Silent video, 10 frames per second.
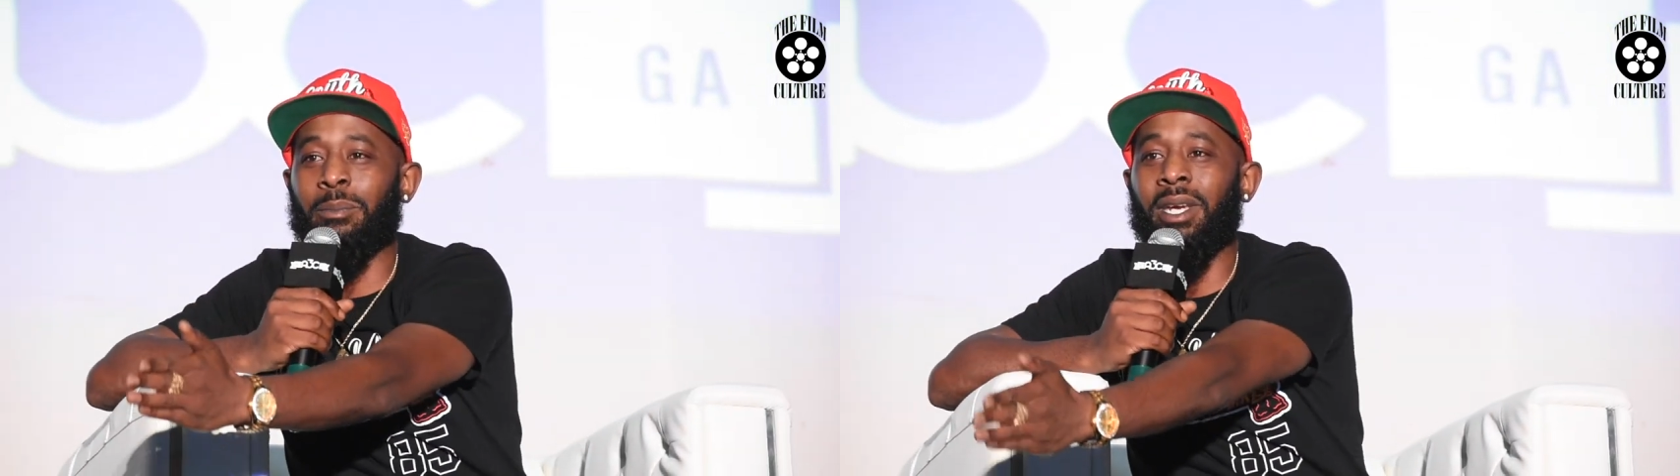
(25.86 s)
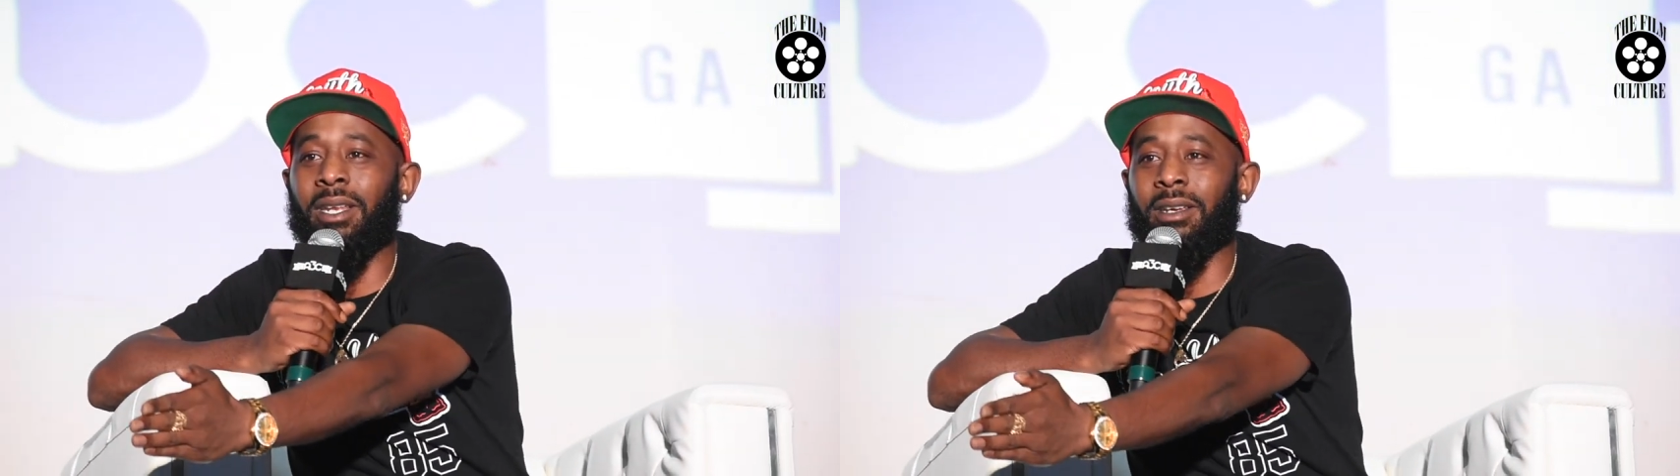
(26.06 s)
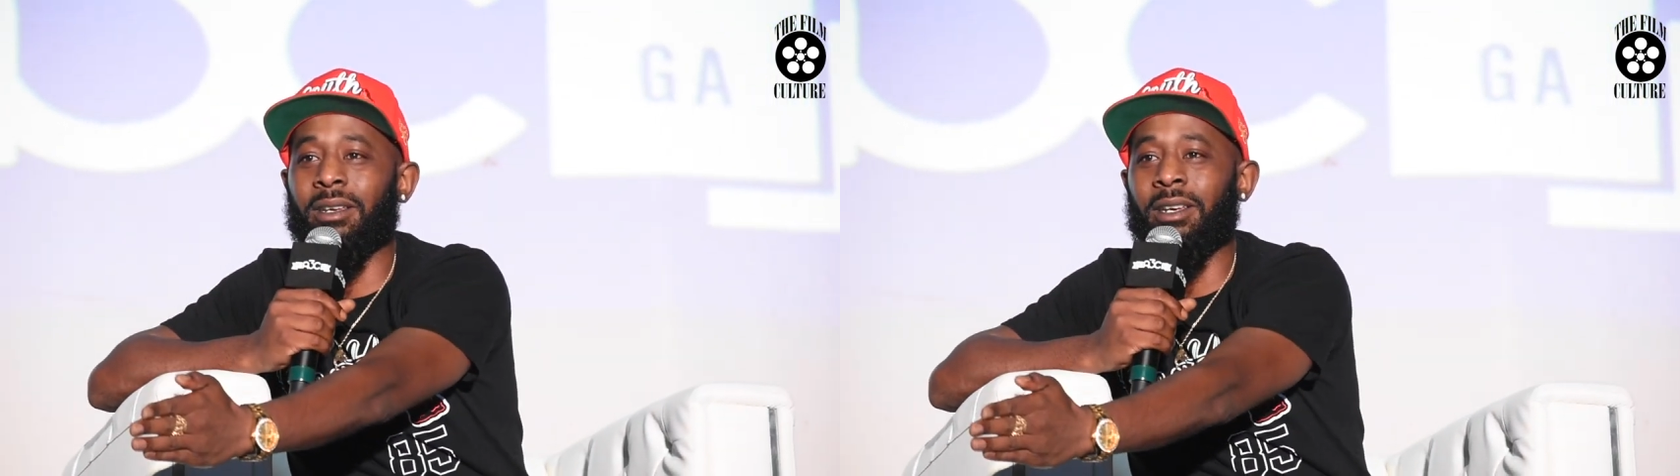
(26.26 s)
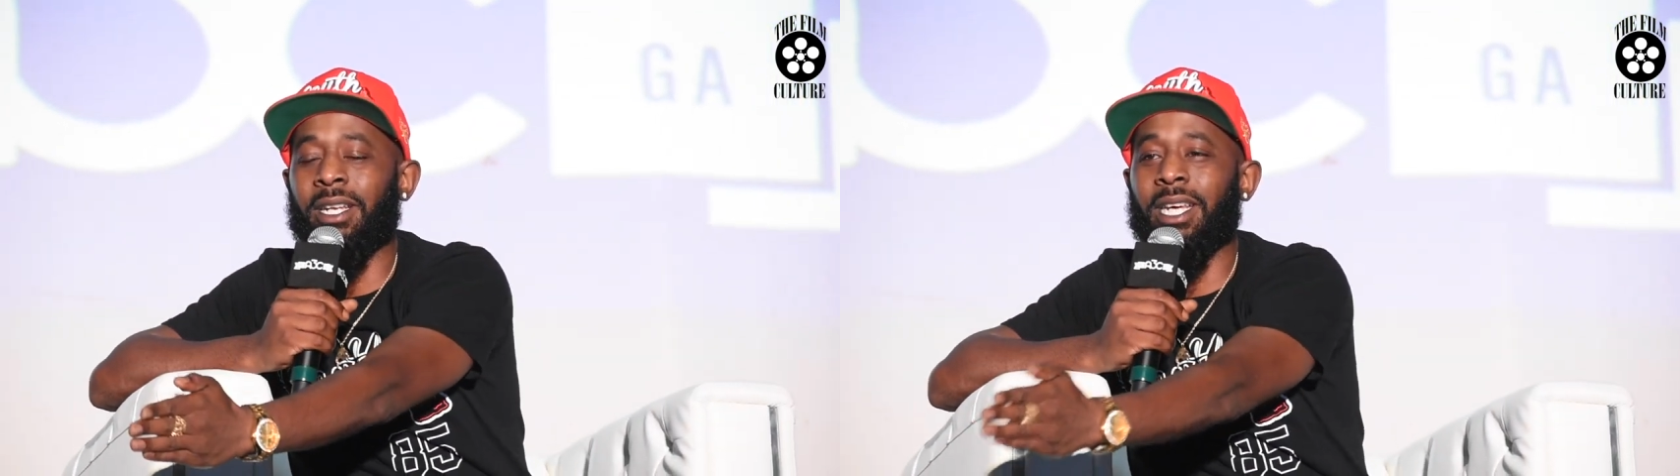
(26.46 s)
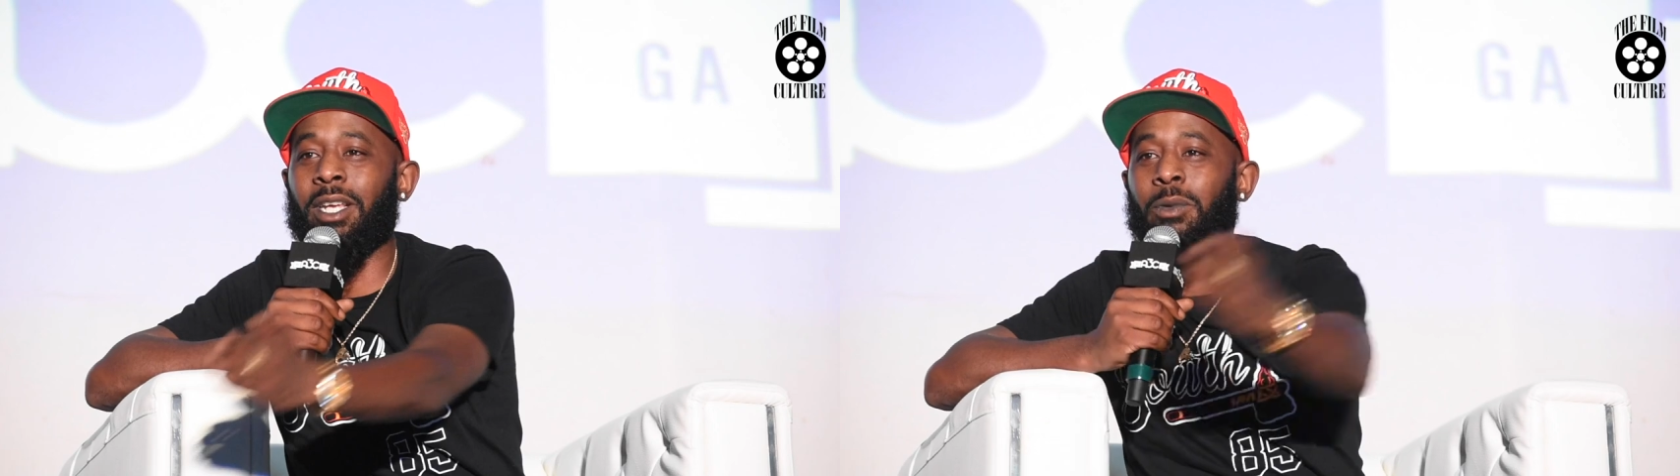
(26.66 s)

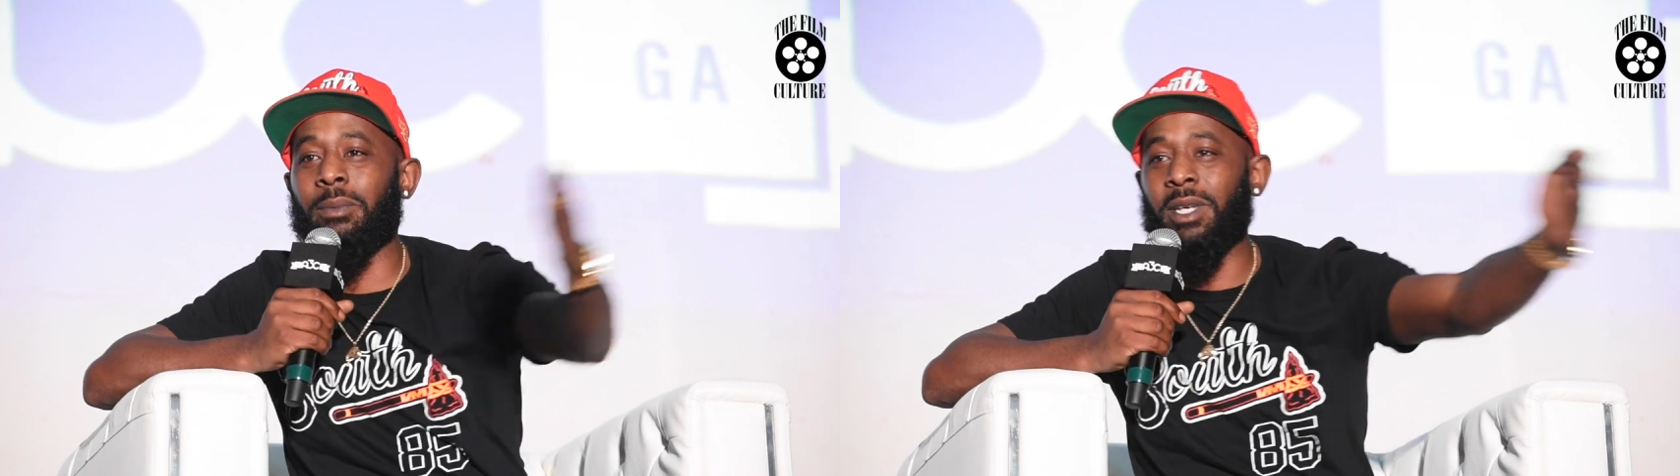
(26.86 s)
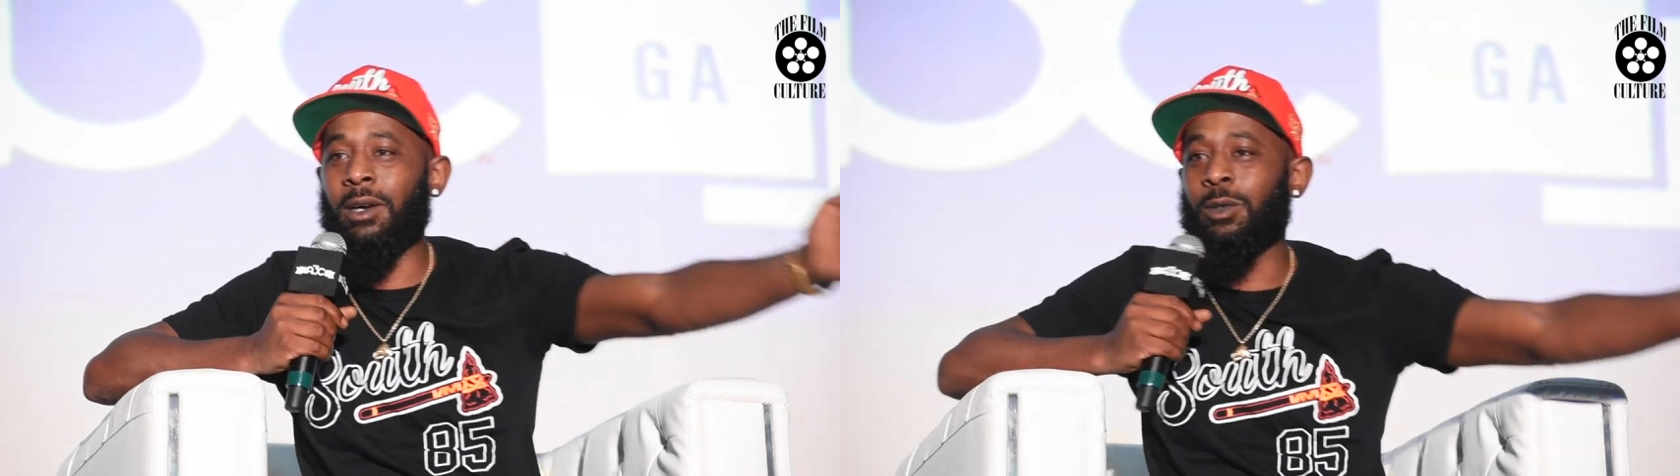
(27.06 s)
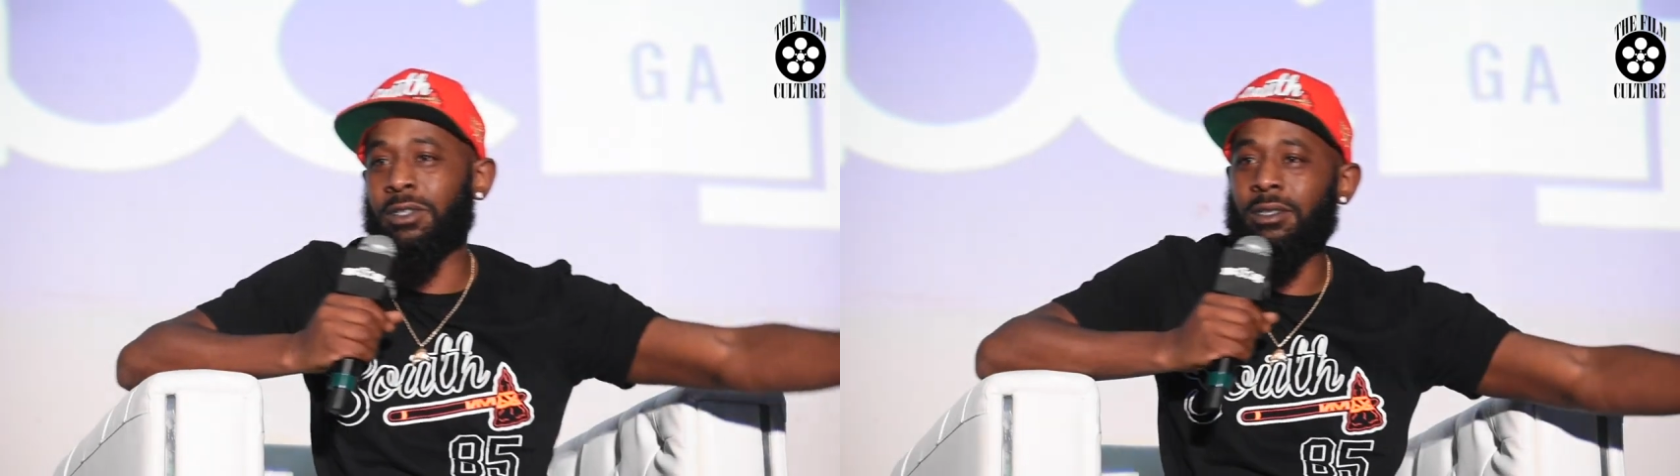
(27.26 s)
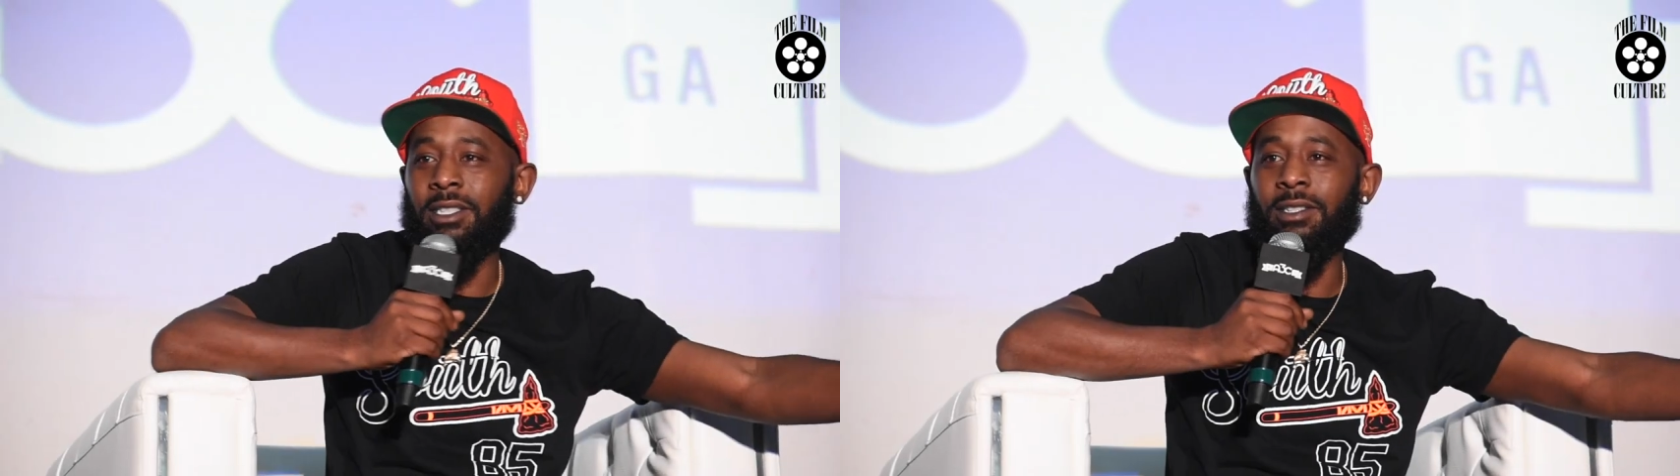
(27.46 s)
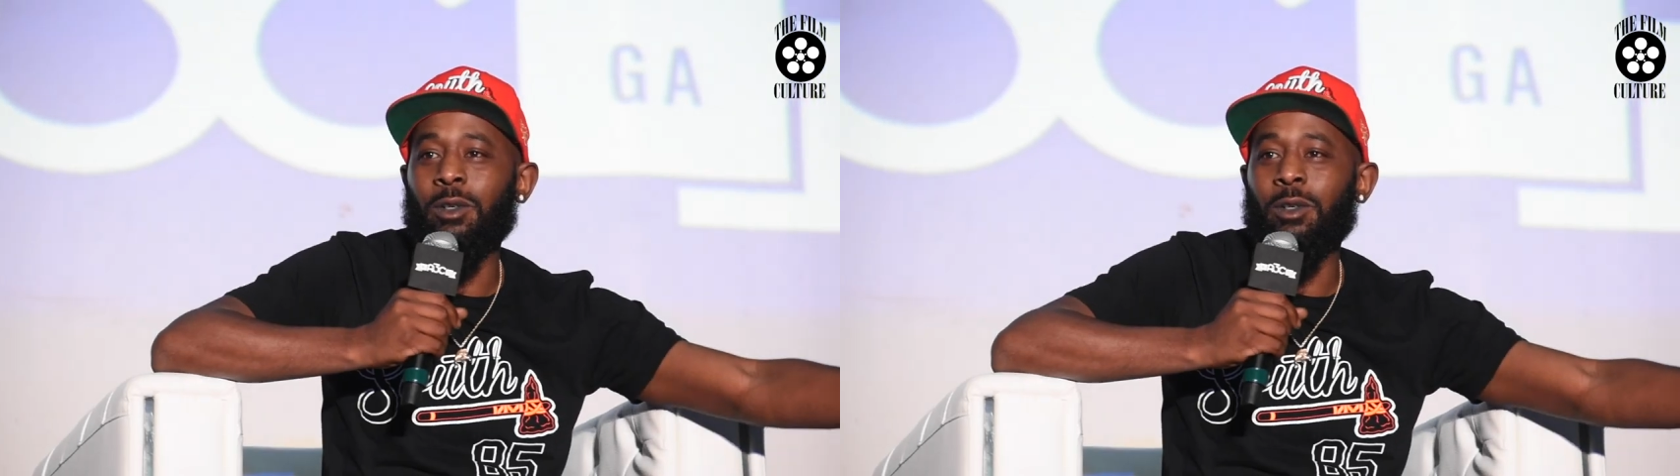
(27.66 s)
comedian that he would be hosting his